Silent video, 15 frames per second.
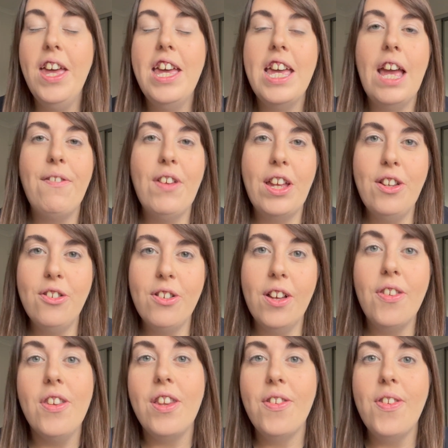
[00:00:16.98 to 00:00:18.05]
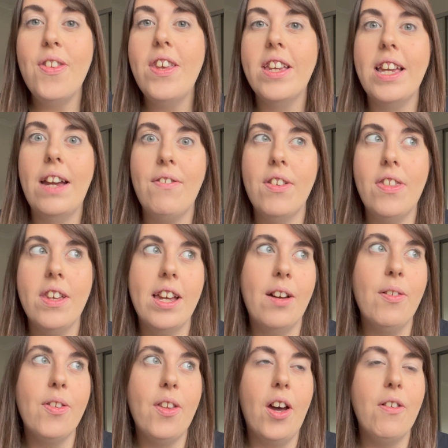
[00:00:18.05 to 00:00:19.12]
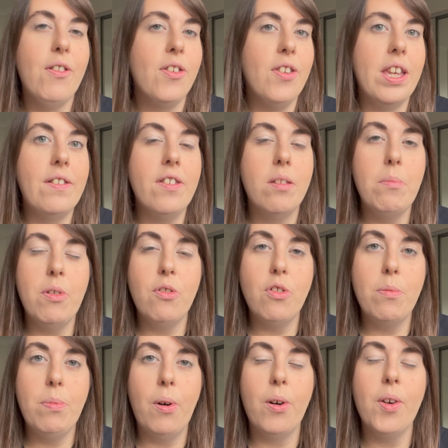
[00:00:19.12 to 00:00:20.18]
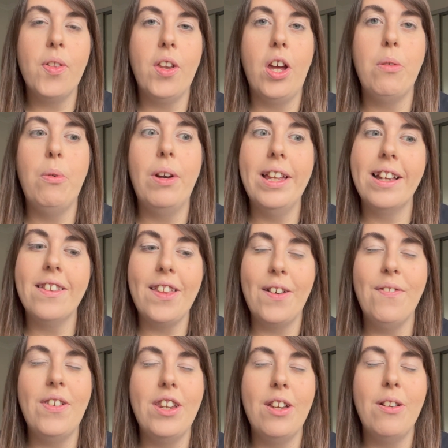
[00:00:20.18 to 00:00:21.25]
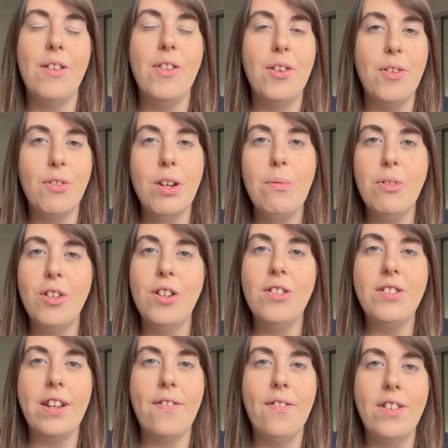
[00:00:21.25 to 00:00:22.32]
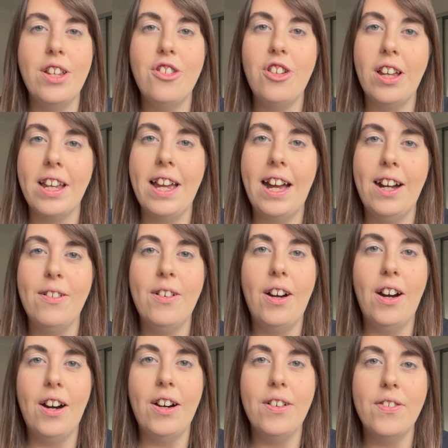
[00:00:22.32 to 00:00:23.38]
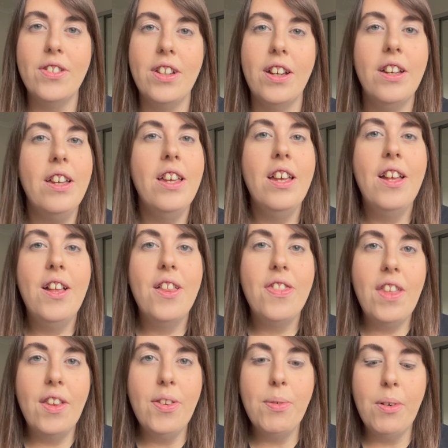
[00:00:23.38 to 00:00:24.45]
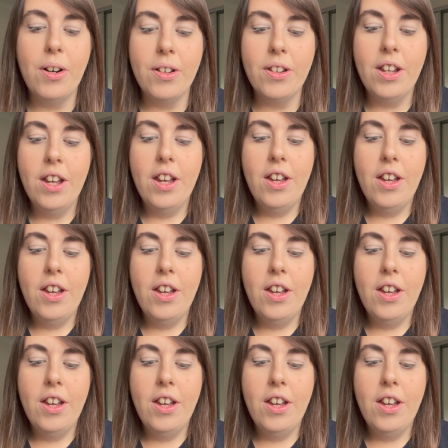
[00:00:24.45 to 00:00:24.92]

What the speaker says: If you're interested in seeing everything else that I received in the mystery box, then I will link that video in the description. Definitely check it out after this one.